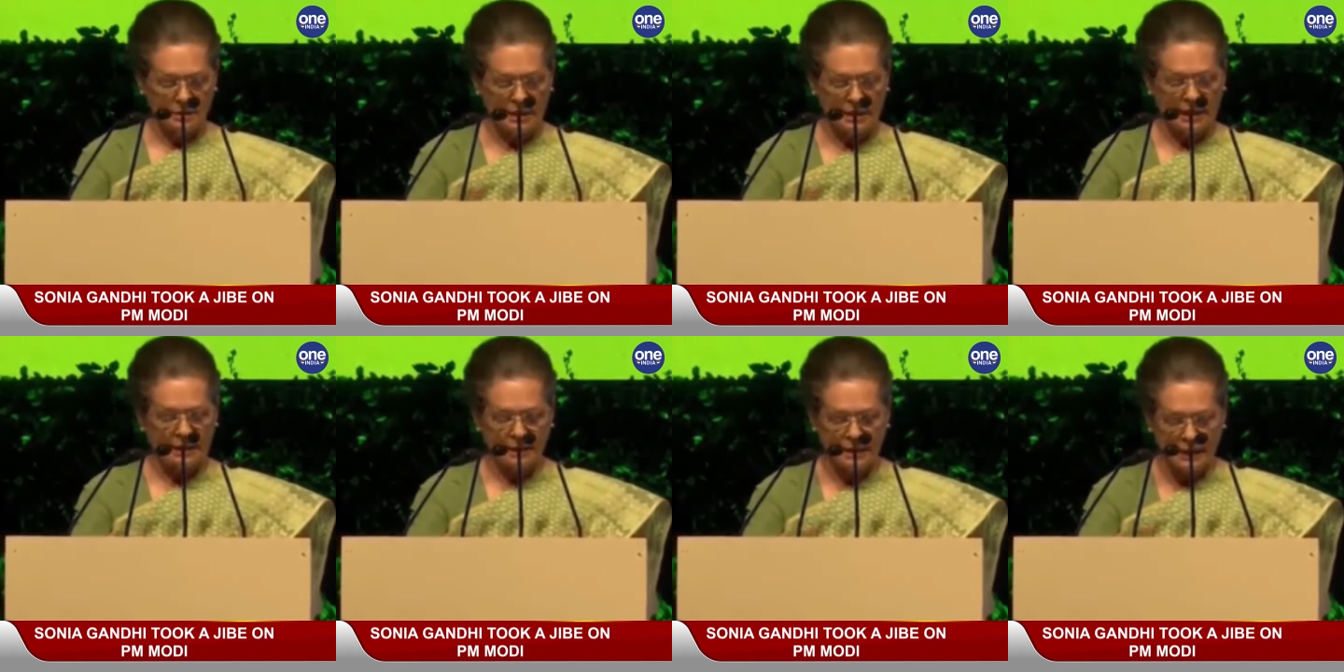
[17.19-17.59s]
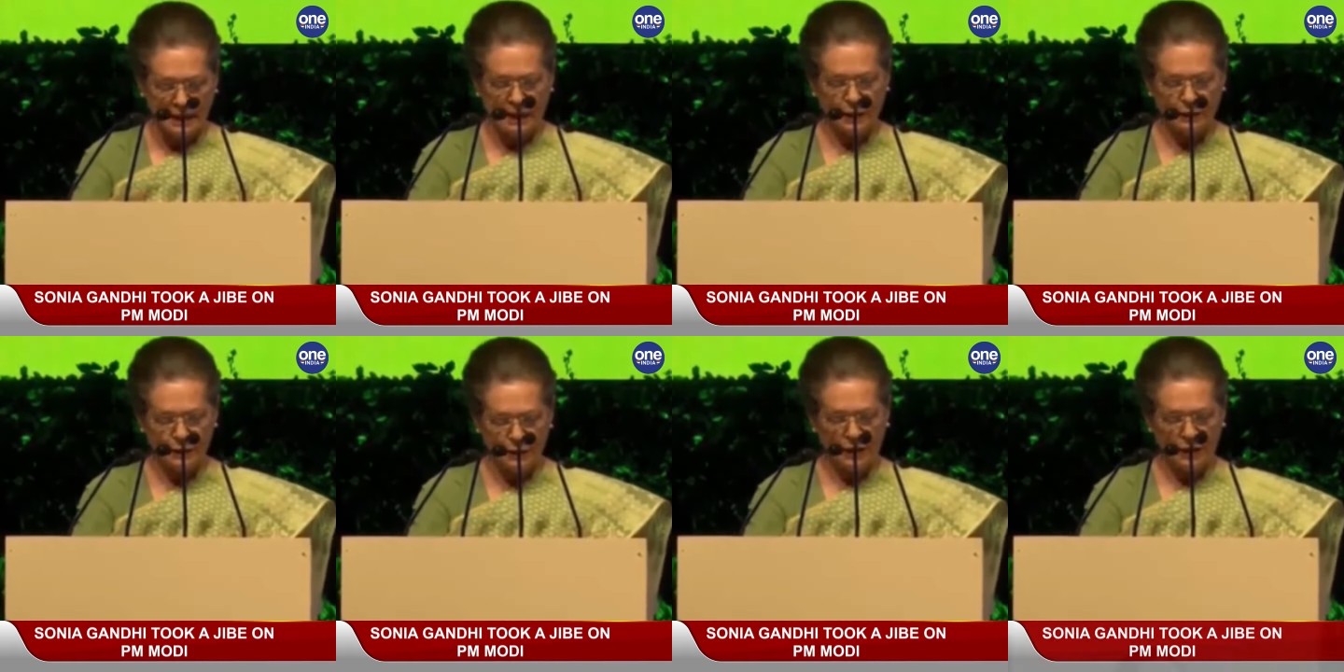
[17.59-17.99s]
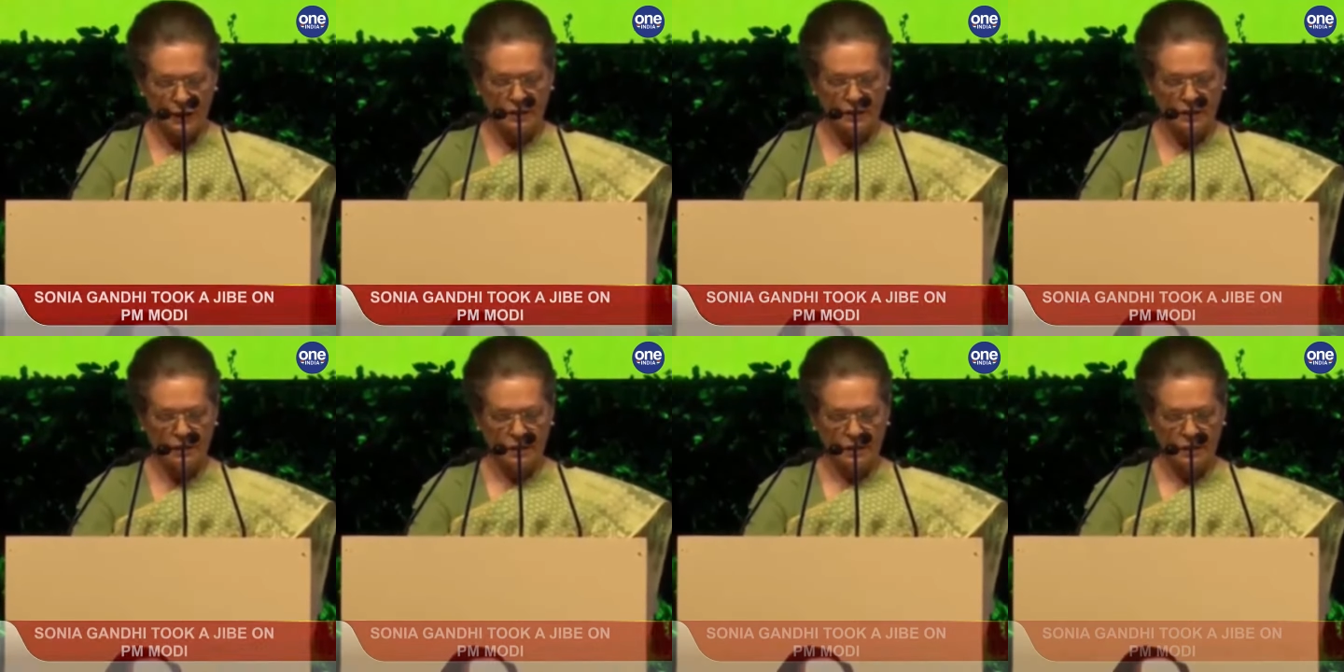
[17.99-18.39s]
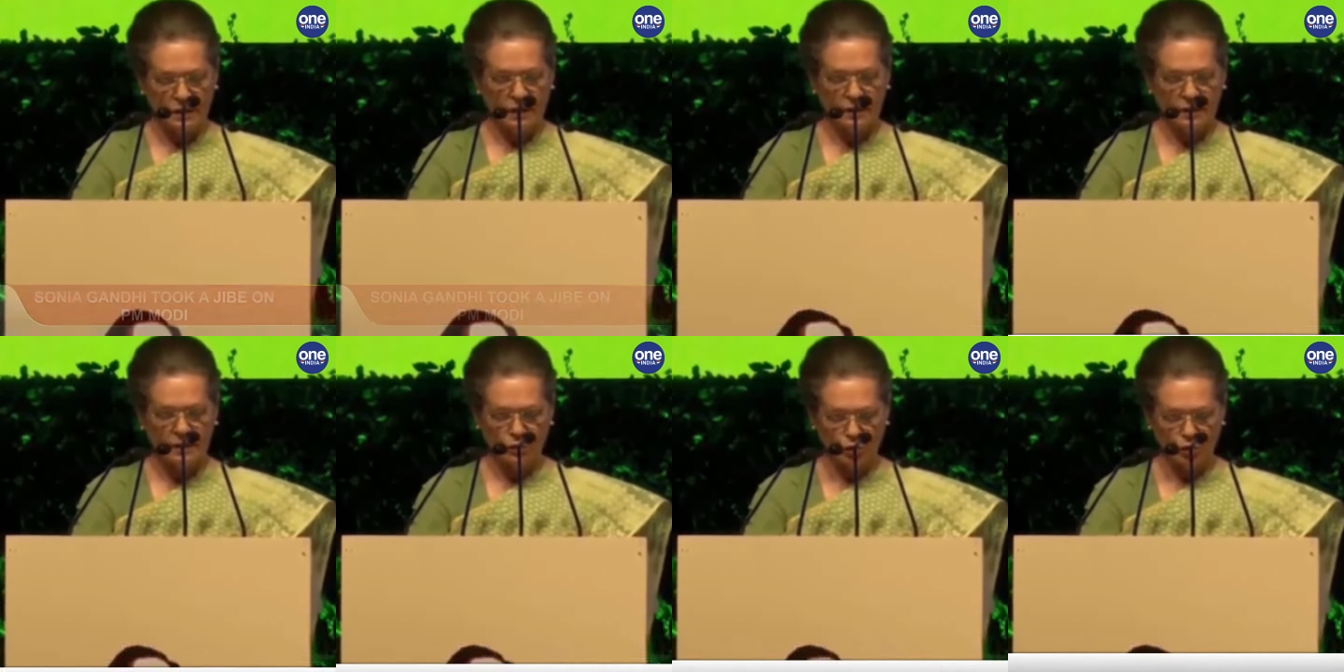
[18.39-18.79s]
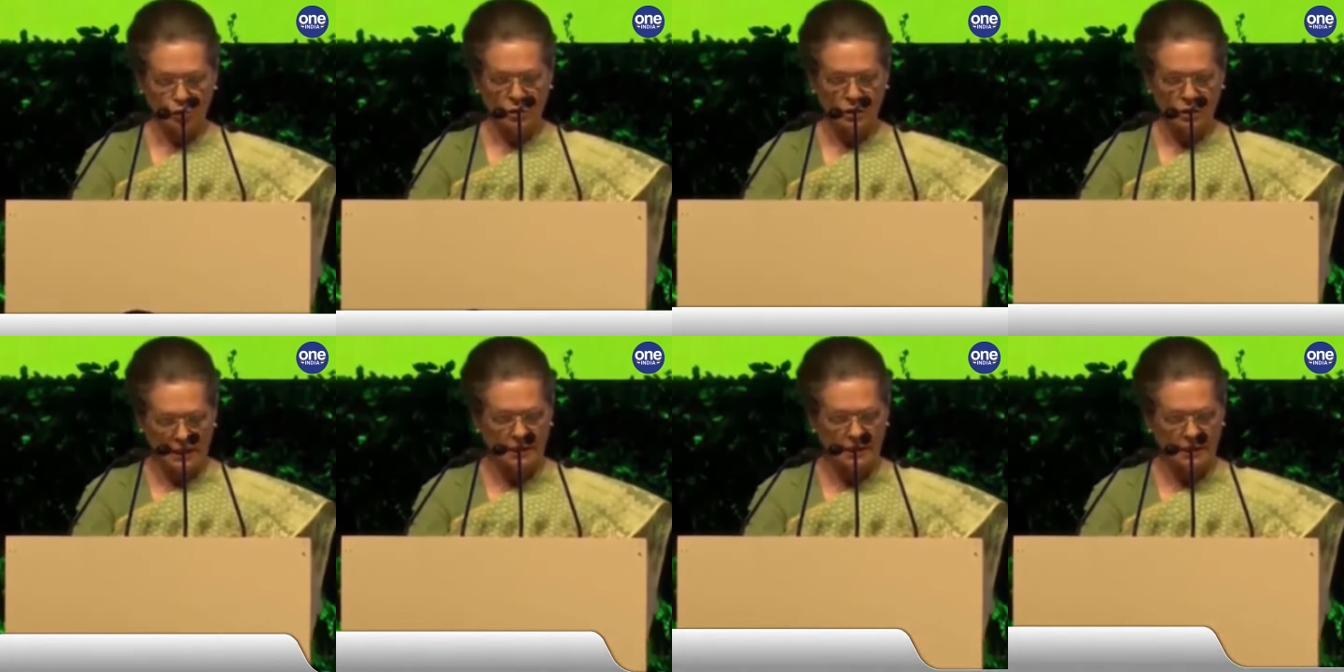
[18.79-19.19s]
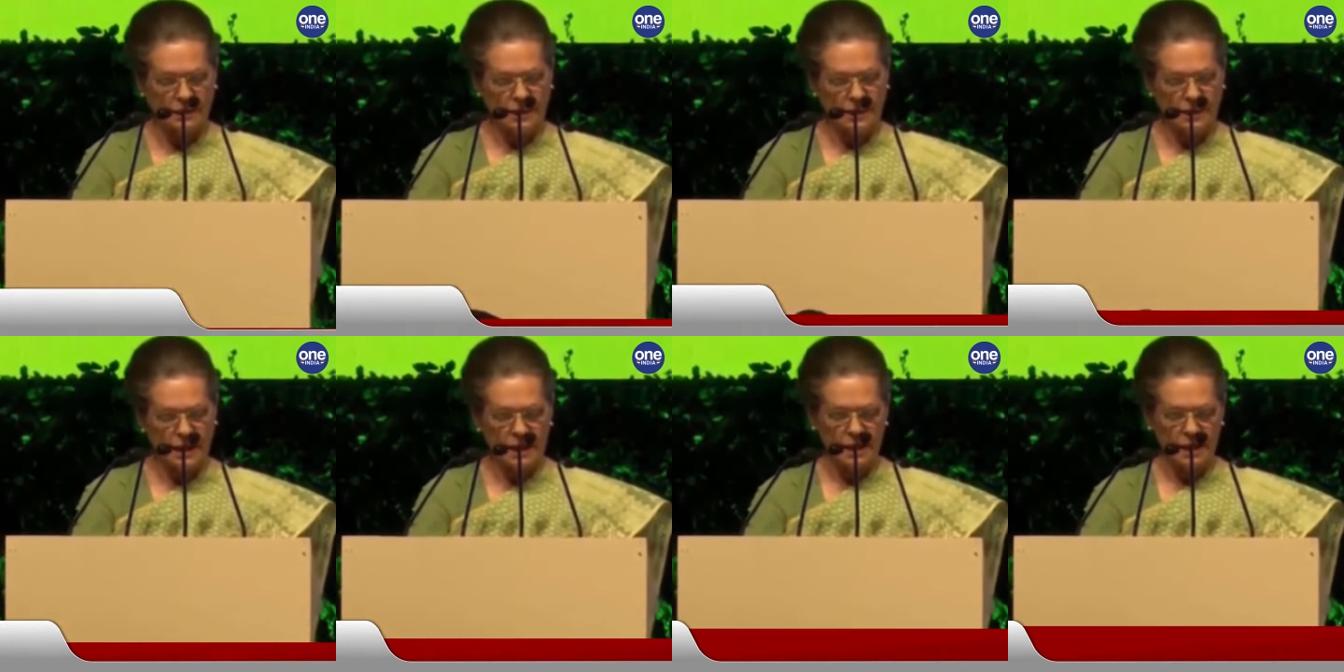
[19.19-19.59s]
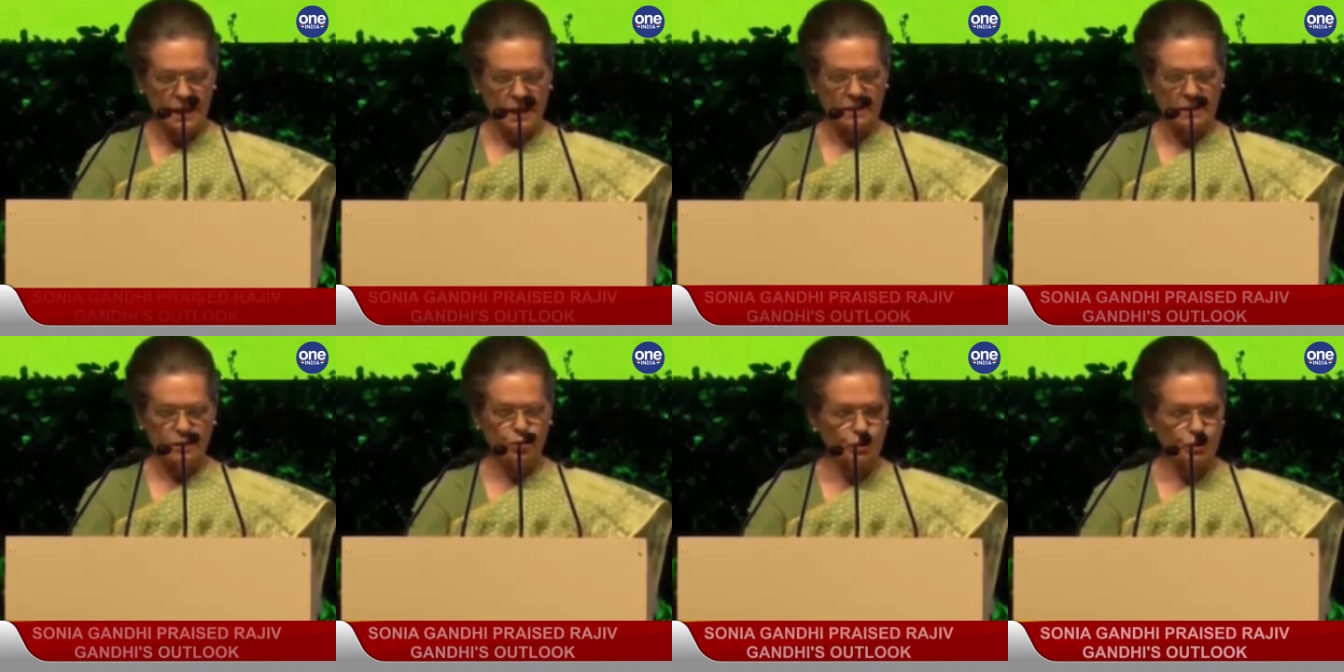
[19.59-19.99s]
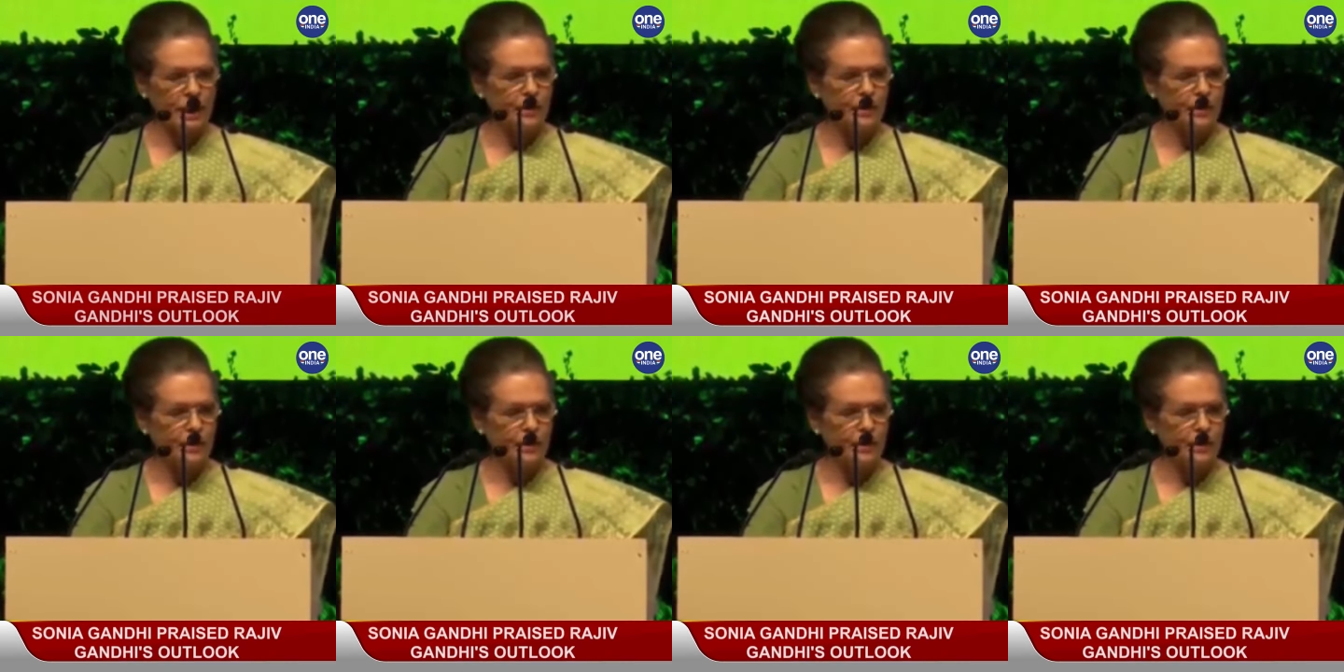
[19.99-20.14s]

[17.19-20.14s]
that live in rural India and who